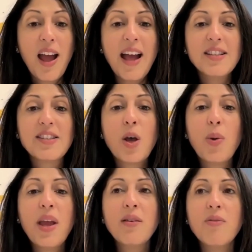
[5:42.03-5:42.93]
And so
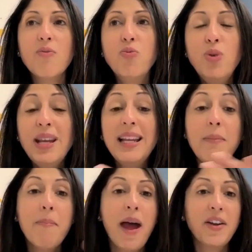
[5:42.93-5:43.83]
it really
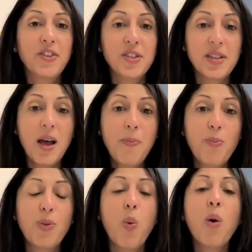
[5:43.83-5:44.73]
matches up
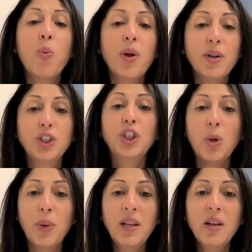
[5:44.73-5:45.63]
with what we're
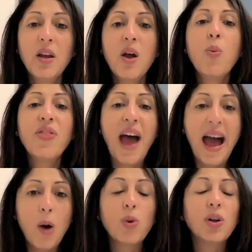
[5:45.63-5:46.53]
showing with
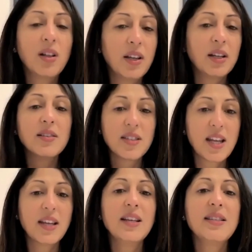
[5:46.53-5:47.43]
our clinical
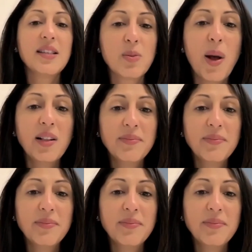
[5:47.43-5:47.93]
studies as well.